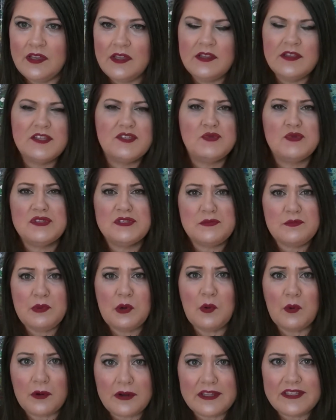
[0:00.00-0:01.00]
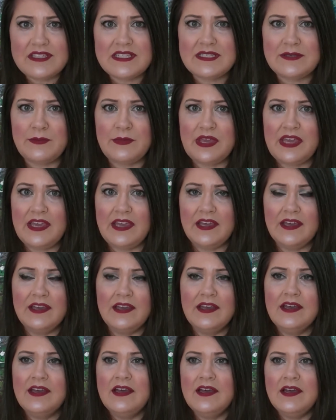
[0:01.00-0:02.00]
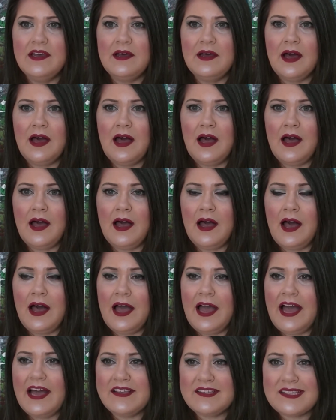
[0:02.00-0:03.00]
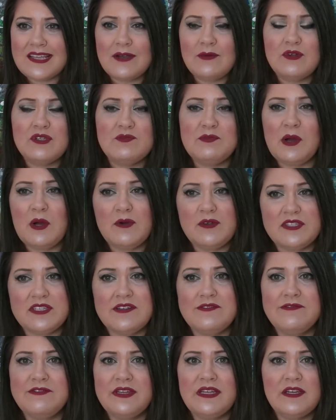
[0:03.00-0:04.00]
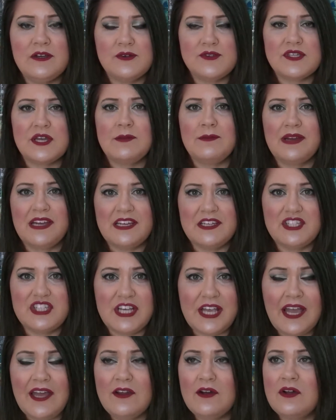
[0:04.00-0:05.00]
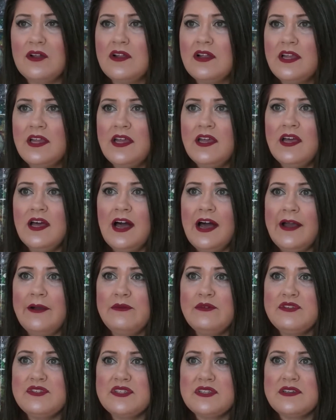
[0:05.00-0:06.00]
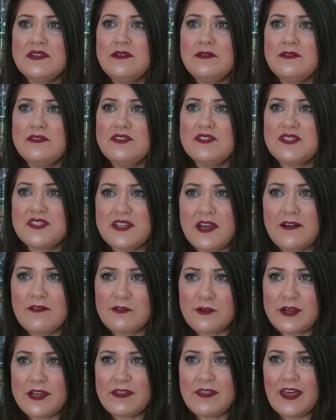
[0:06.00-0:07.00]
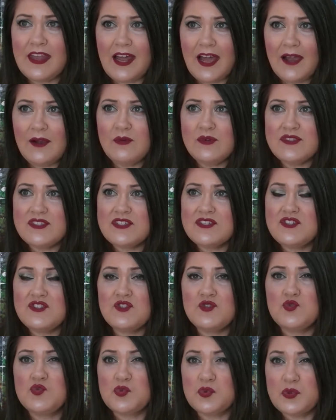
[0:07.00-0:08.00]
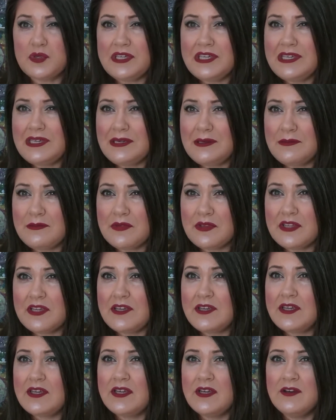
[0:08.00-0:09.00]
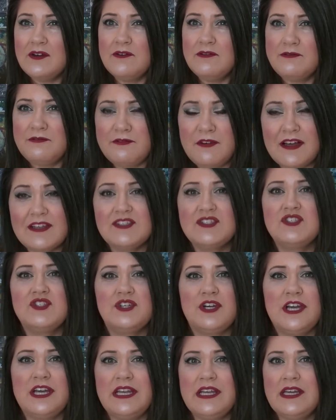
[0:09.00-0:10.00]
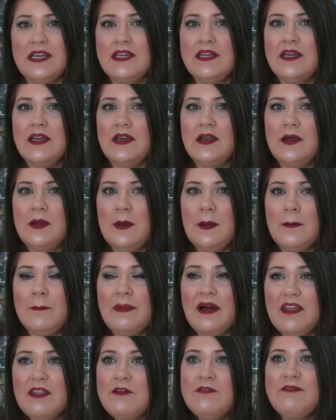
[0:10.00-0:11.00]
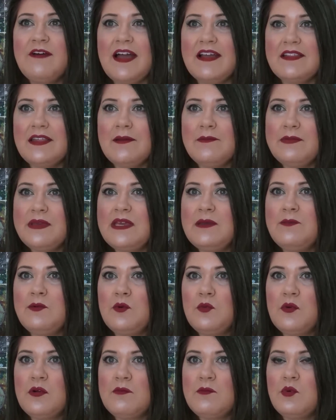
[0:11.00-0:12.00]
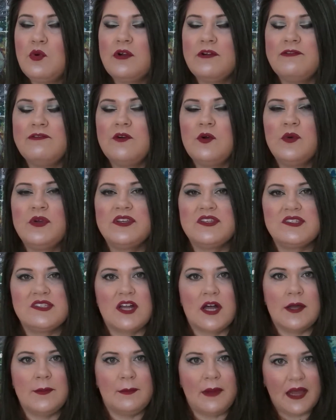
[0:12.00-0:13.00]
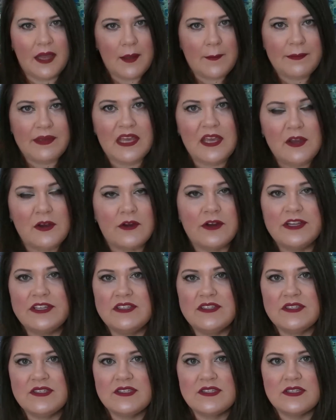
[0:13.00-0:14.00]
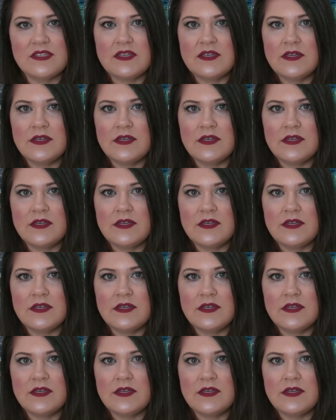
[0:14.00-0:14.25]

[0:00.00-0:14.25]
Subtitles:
This was important to me. As I was posting videos on my channel, I was discovering that I was extremely frustrated by the fact that people were more focused on my appearance